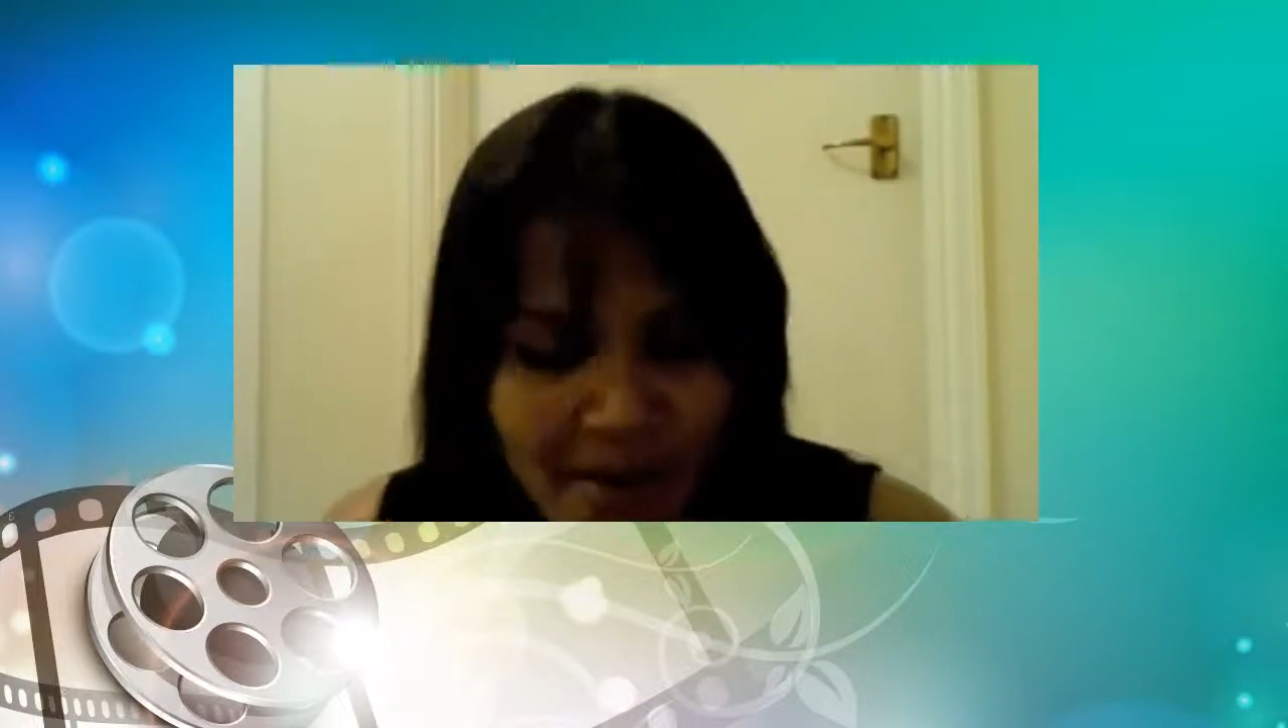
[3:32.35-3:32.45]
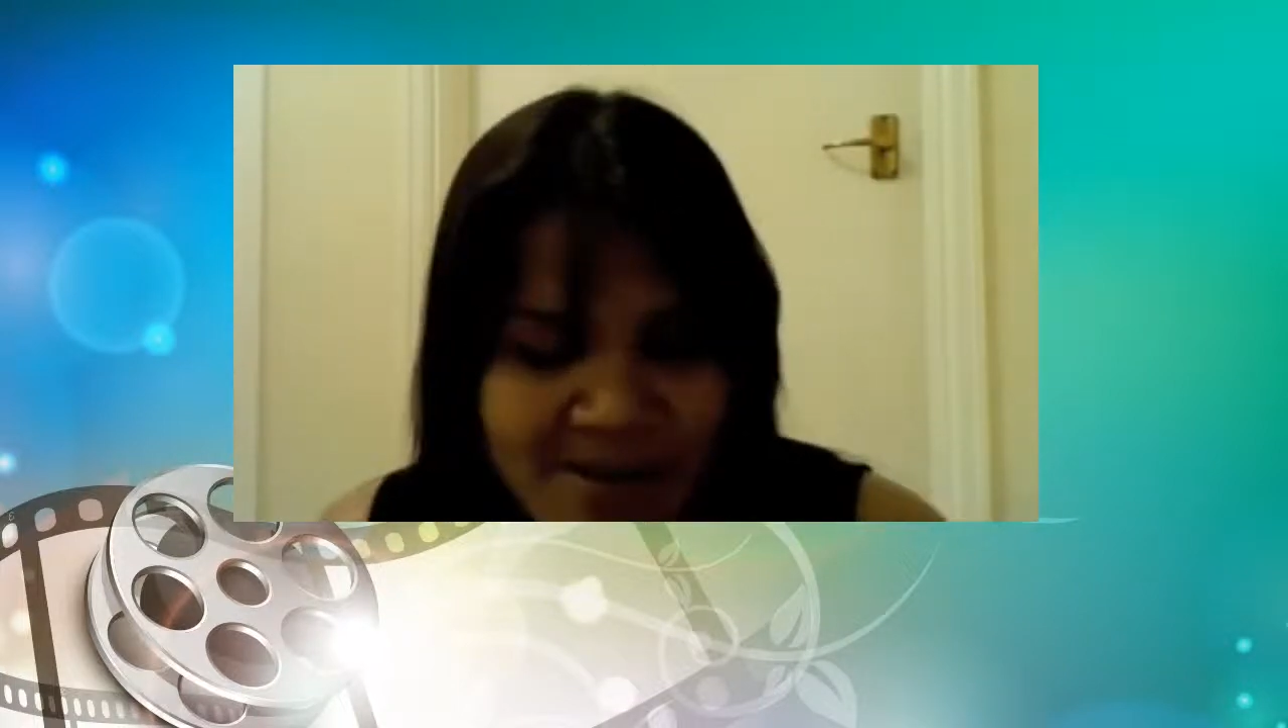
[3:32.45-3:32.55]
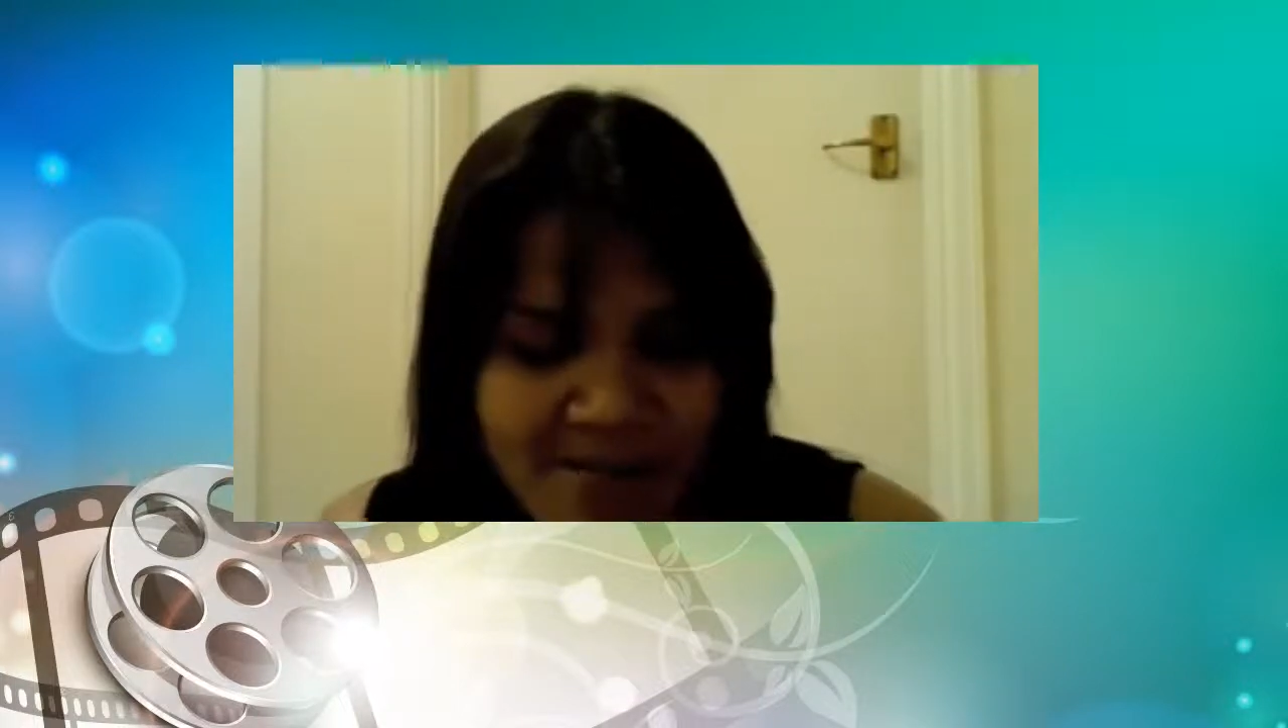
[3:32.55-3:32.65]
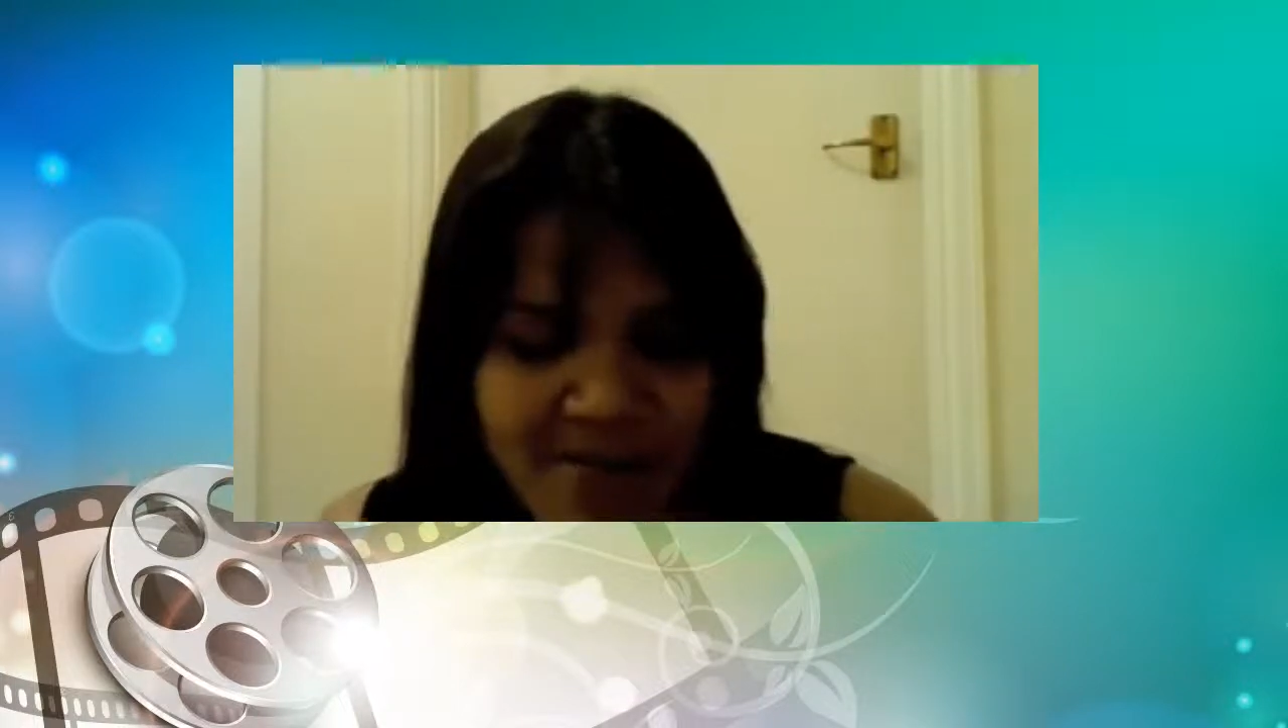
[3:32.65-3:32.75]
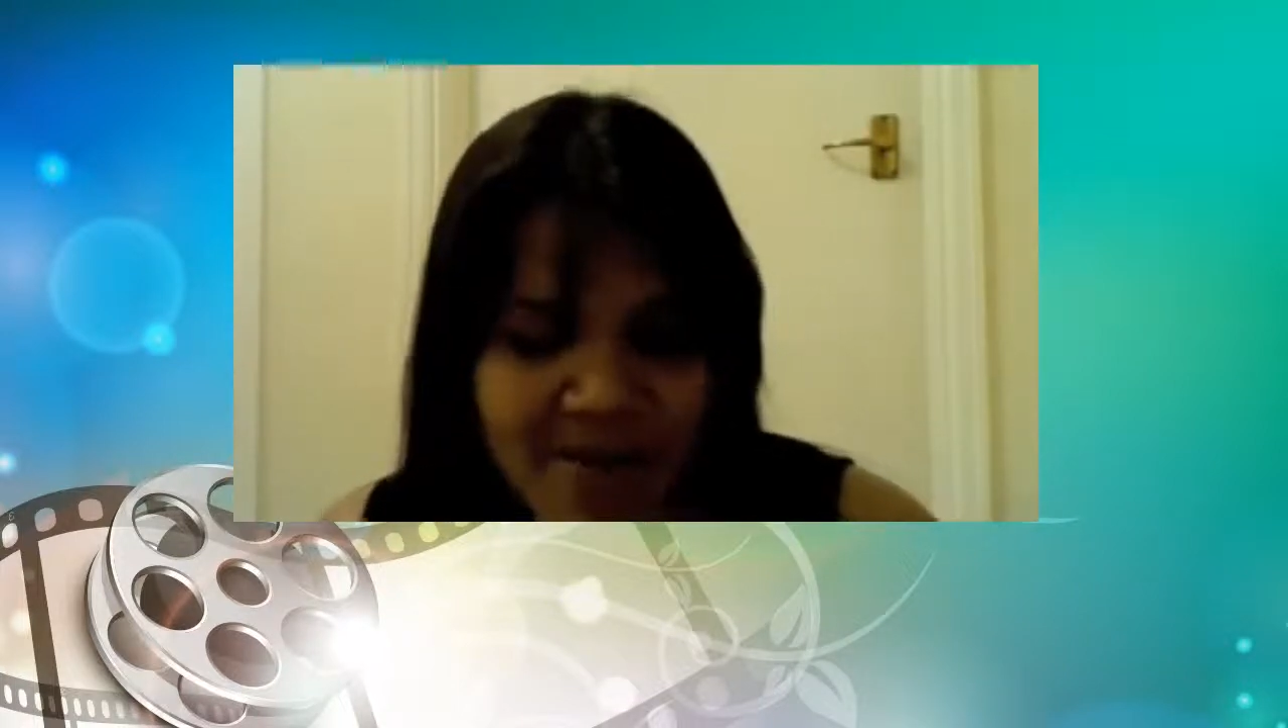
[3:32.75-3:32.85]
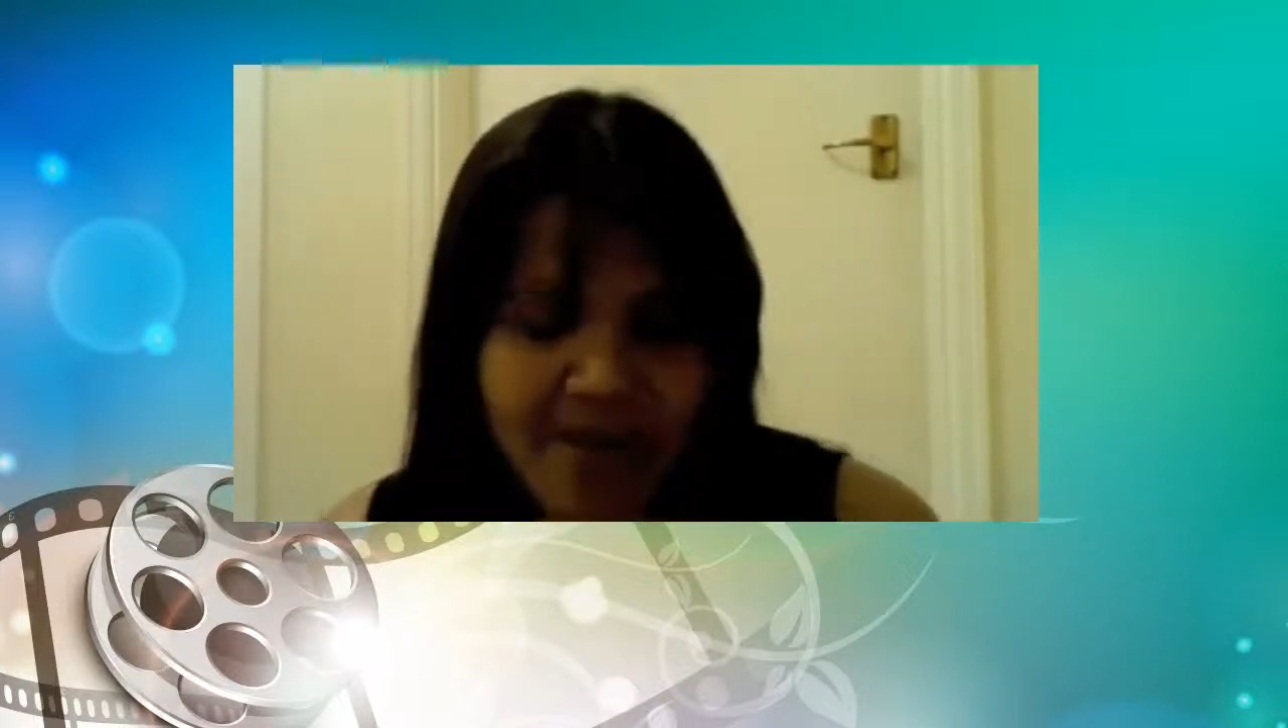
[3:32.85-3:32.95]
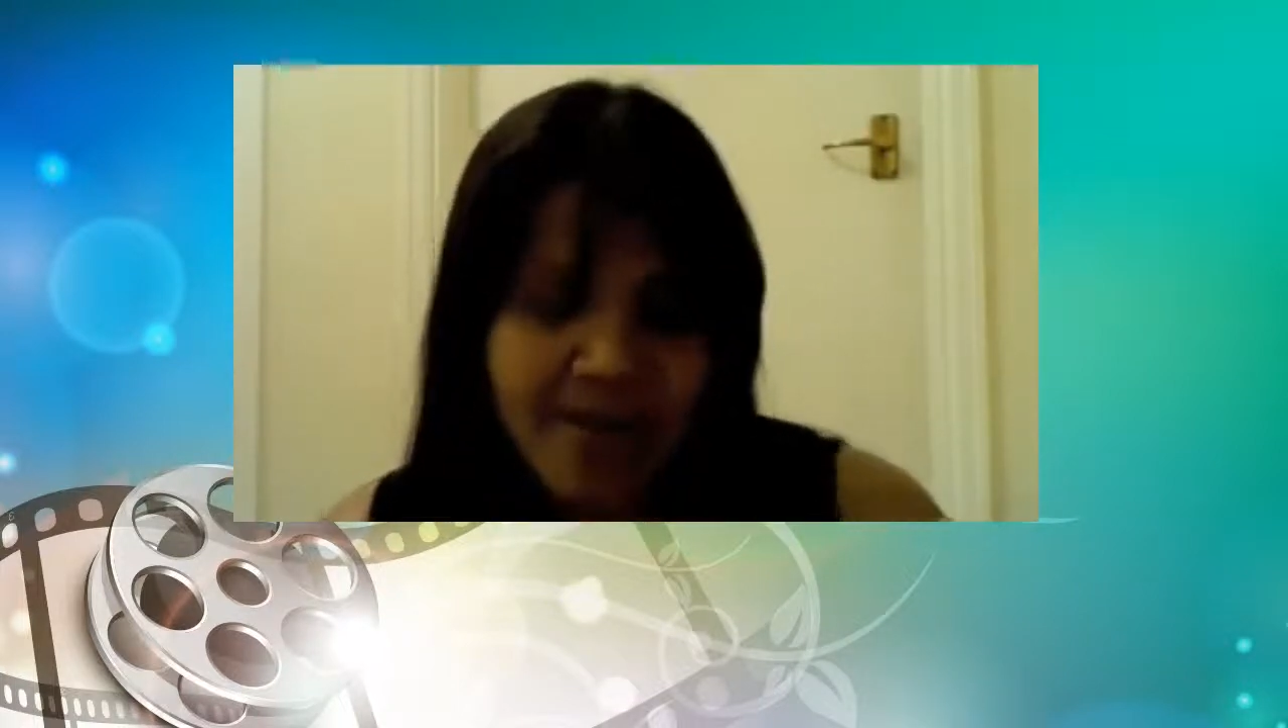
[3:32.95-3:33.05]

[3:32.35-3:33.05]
back to my